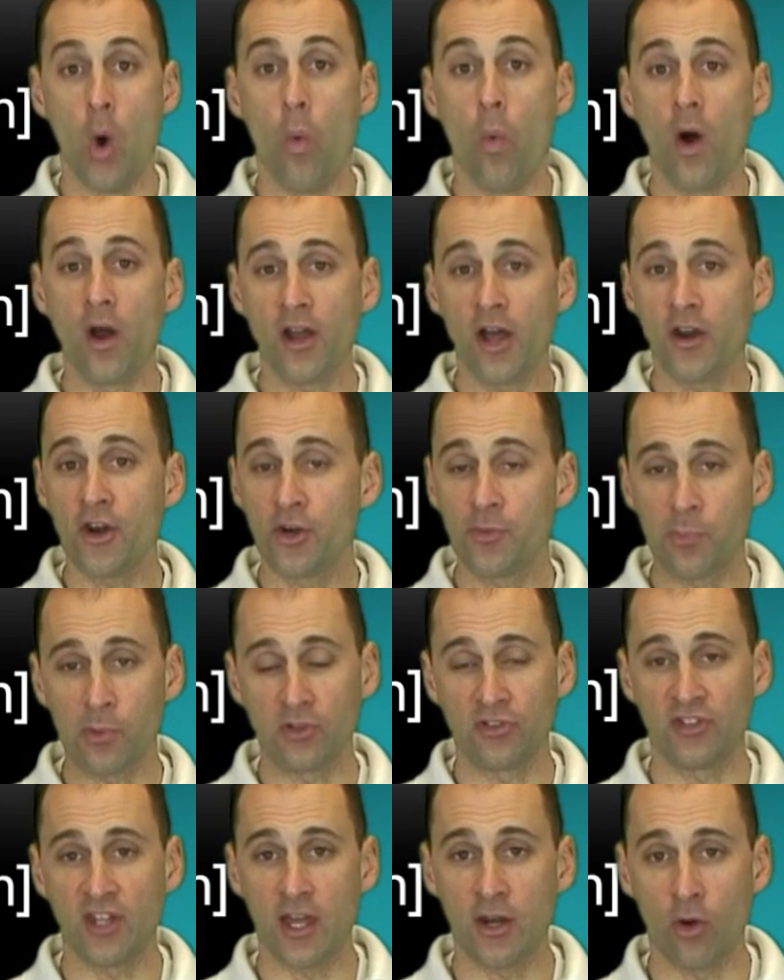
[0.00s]

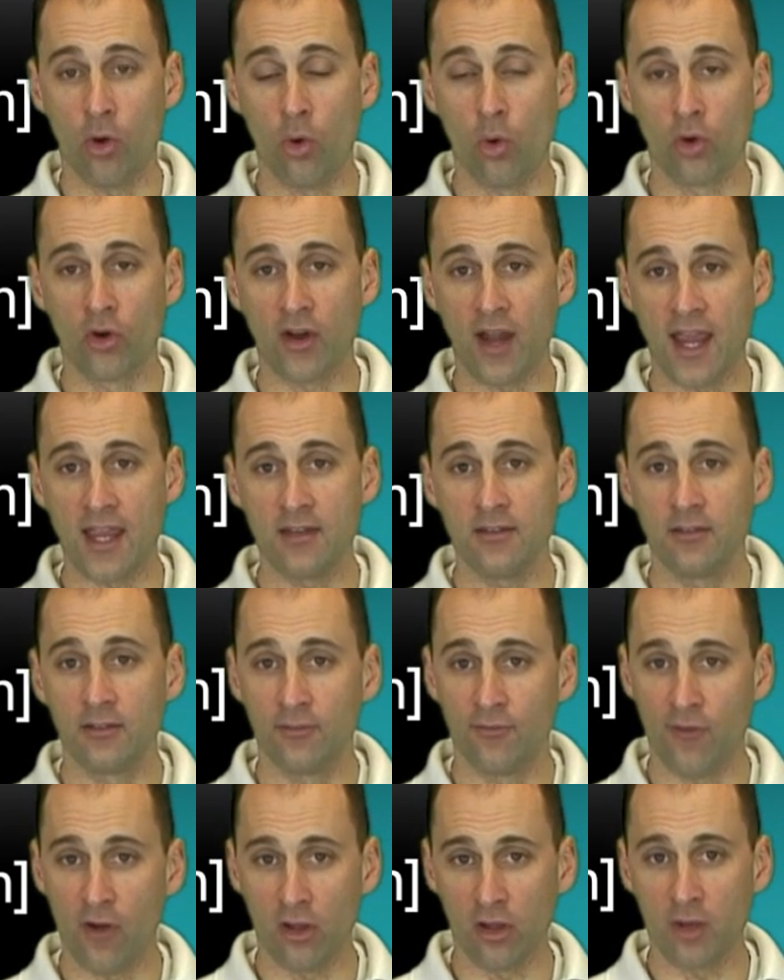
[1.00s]
100% whole grain,
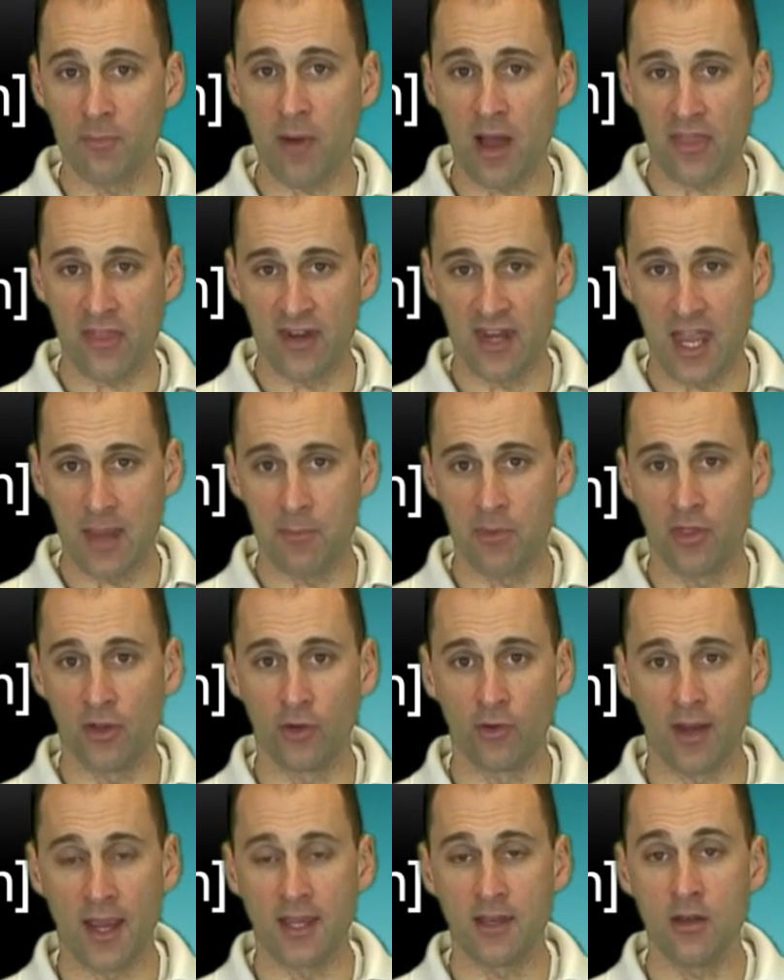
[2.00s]
followed by the name of the
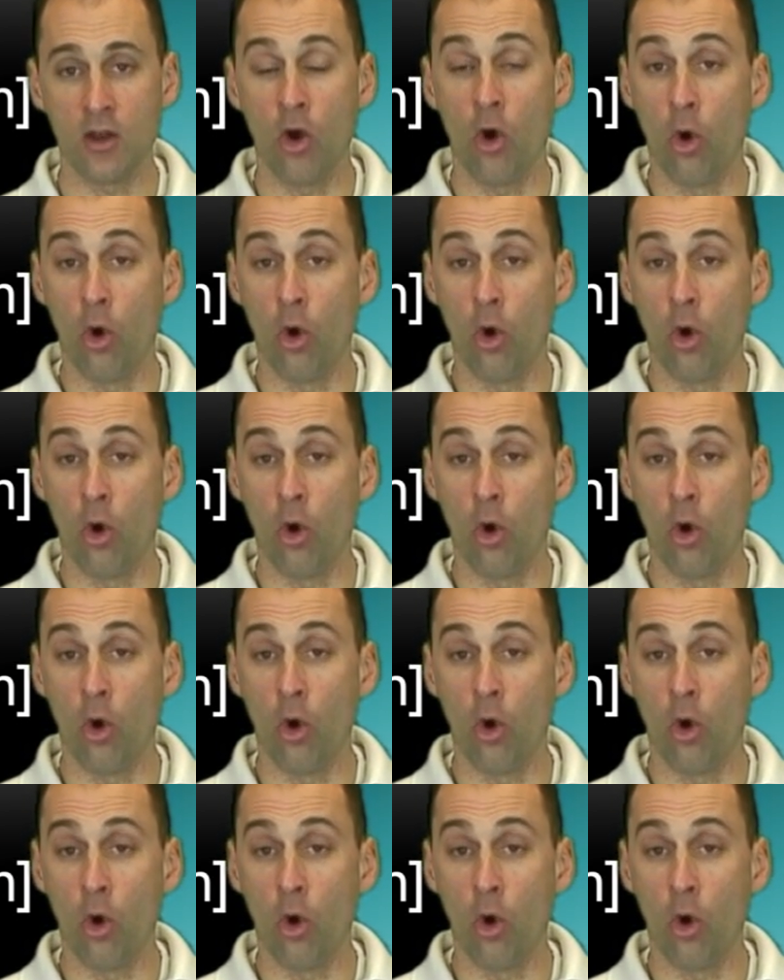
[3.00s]
grain.